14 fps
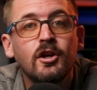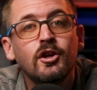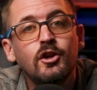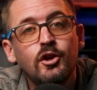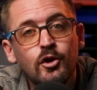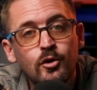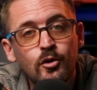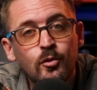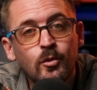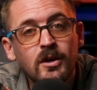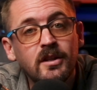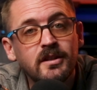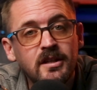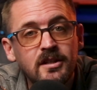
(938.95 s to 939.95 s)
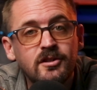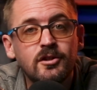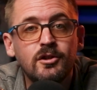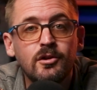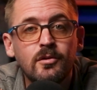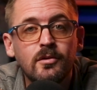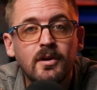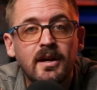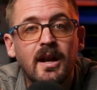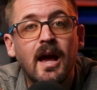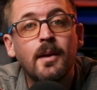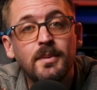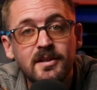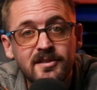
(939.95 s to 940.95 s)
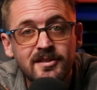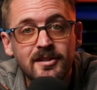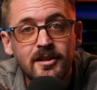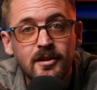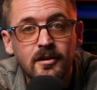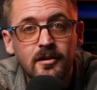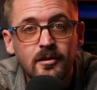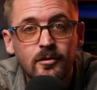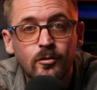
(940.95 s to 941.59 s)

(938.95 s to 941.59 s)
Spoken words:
you will need to do an IPC